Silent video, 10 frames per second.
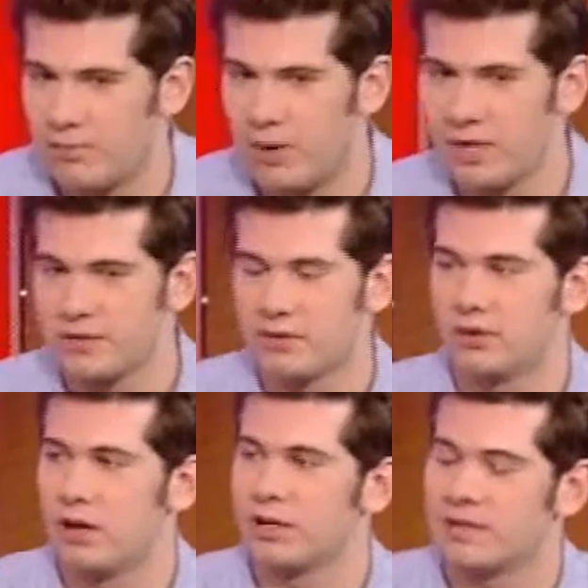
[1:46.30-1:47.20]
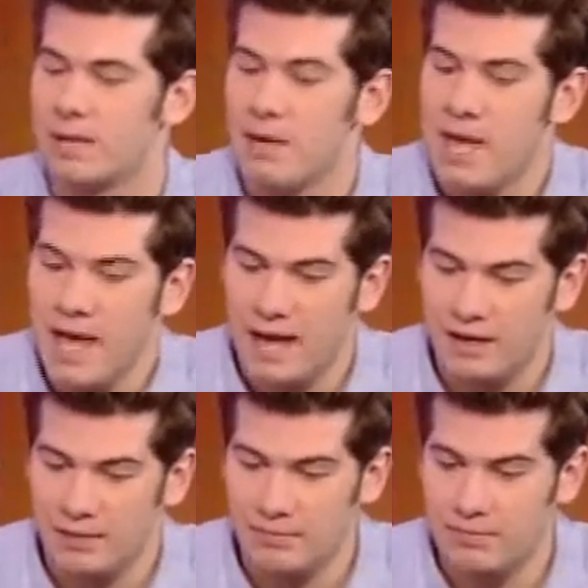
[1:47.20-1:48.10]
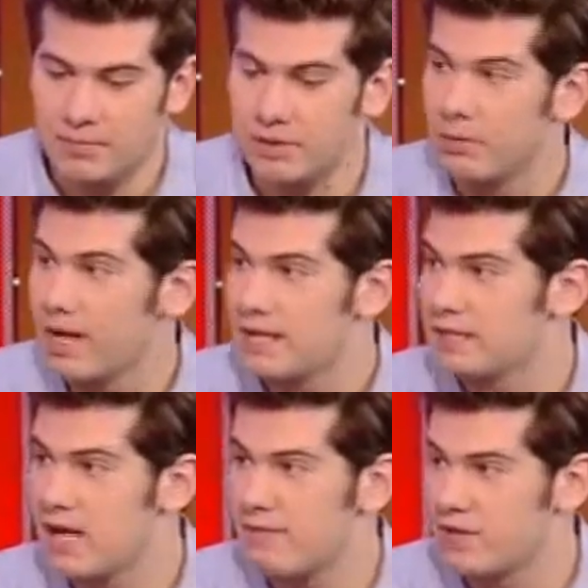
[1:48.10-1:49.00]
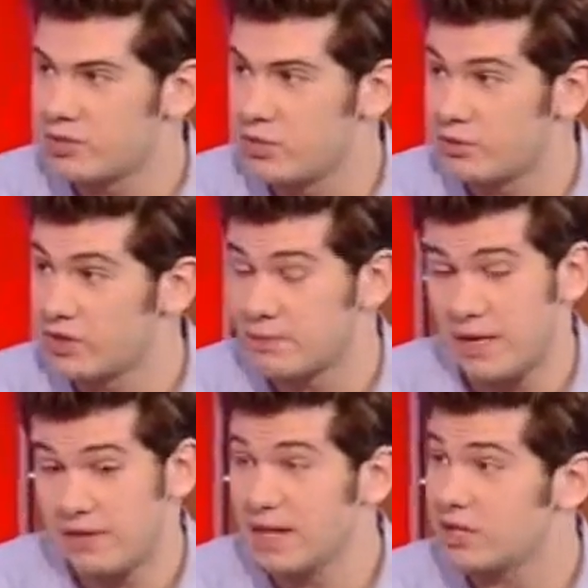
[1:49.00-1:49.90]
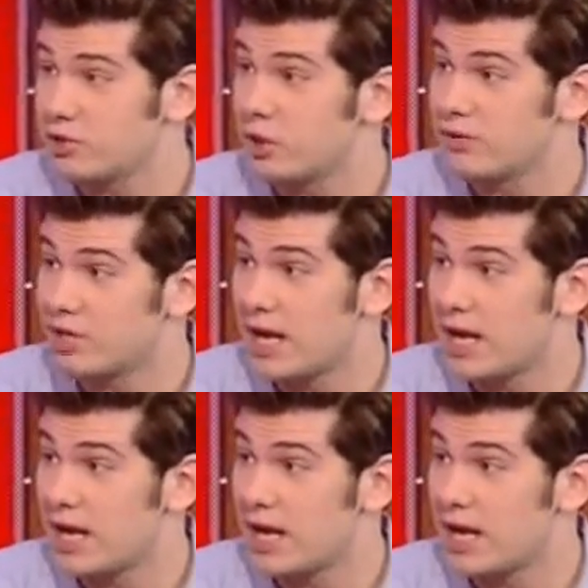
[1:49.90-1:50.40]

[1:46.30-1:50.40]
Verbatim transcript: both parties for a long time. And um, you're right, he's not very swift with this, but I think it's sort of